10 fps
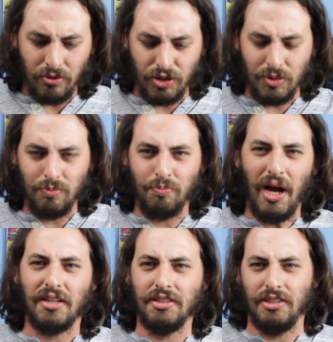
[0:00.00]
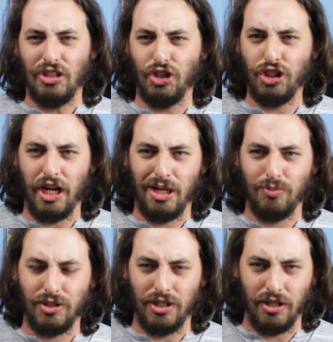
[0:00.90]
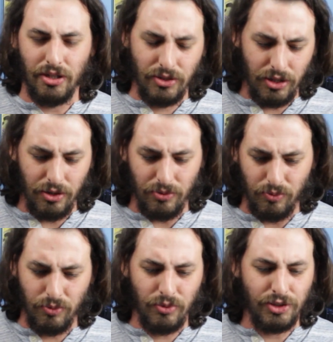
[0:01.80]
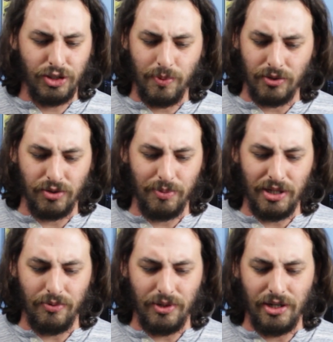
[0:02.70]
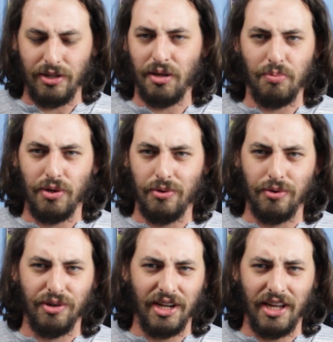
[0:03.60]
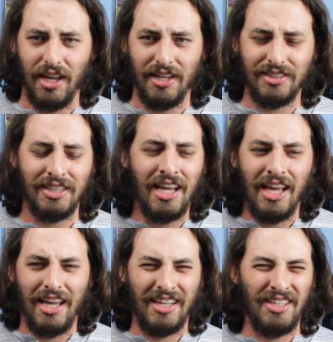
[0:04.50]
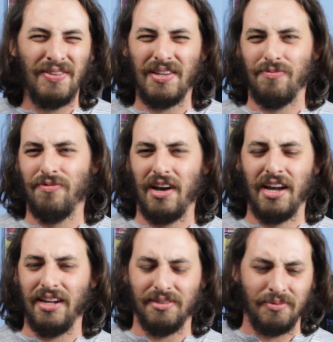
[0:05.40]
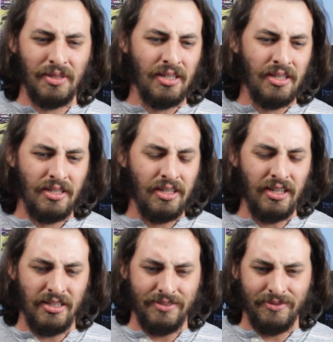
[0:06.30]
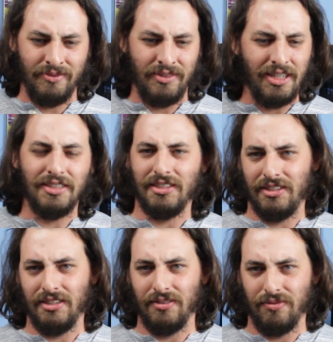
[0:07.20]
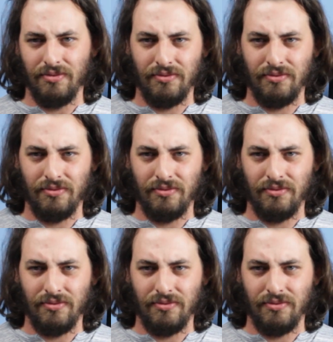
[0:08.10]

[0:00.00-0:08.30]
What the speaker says: Just boxes and shapes, and supposed to be within a computer, I guess. You can find dozens of